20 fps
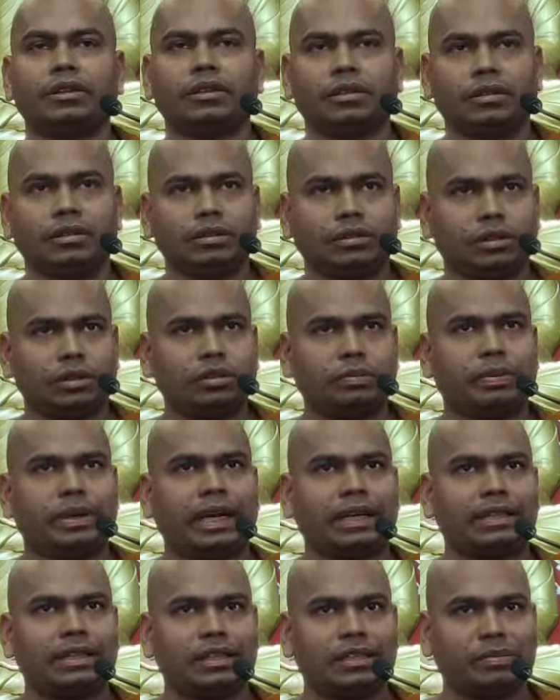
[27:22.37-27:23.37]
So to
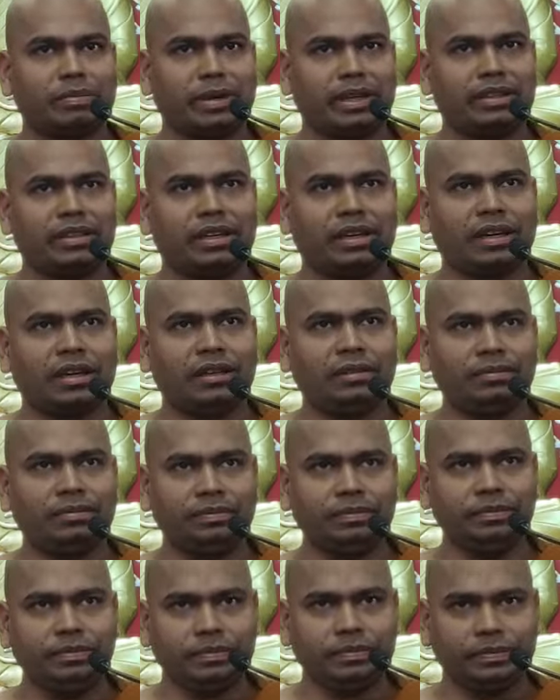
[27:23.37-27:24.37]
practice metta,
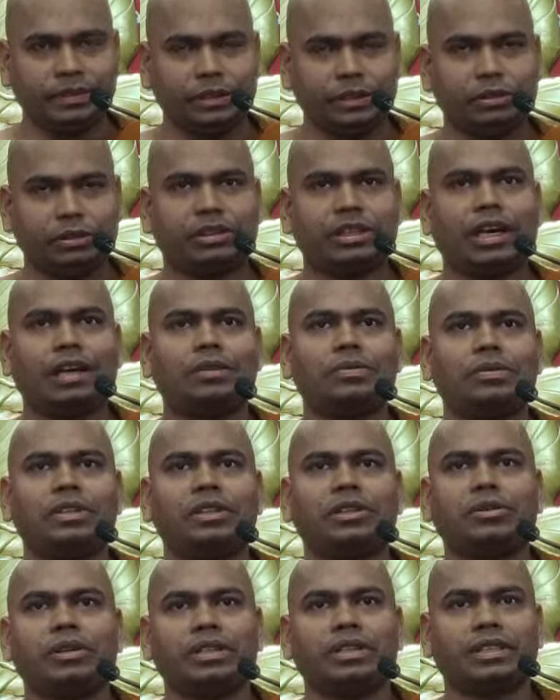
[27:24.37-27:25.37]
you start with
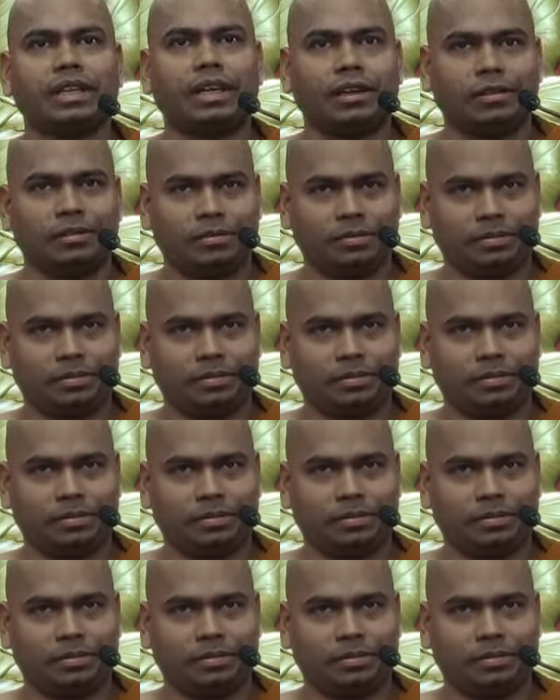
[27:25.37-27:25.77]
yourself,